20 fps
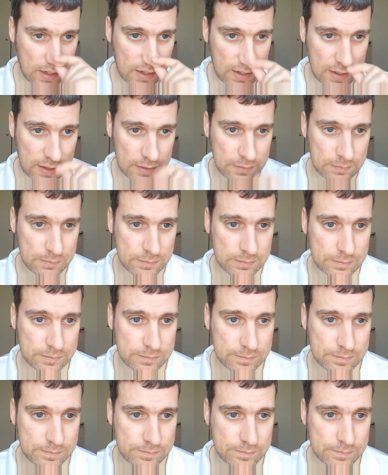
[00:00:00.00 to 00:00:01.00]
I
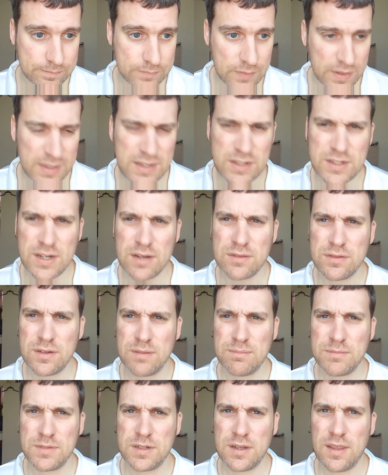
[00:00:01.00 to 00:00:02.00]
think
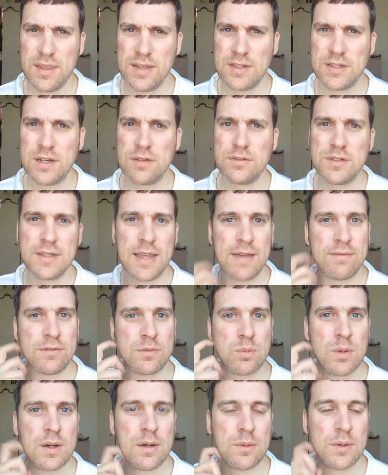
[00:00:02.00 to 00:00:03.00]
Chelsea have
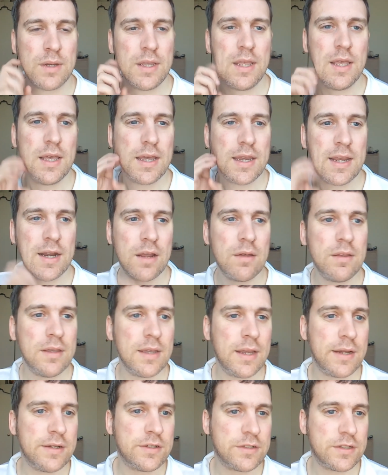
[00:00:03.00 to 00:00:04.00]
as well. You know,
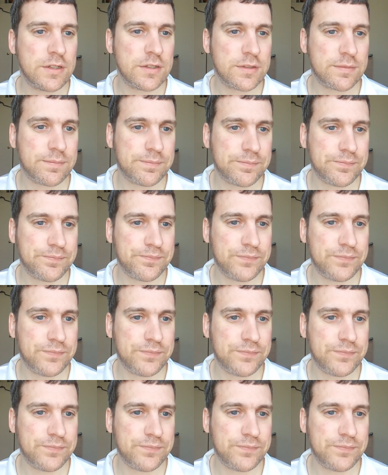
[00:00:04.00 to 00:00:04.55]
it's just.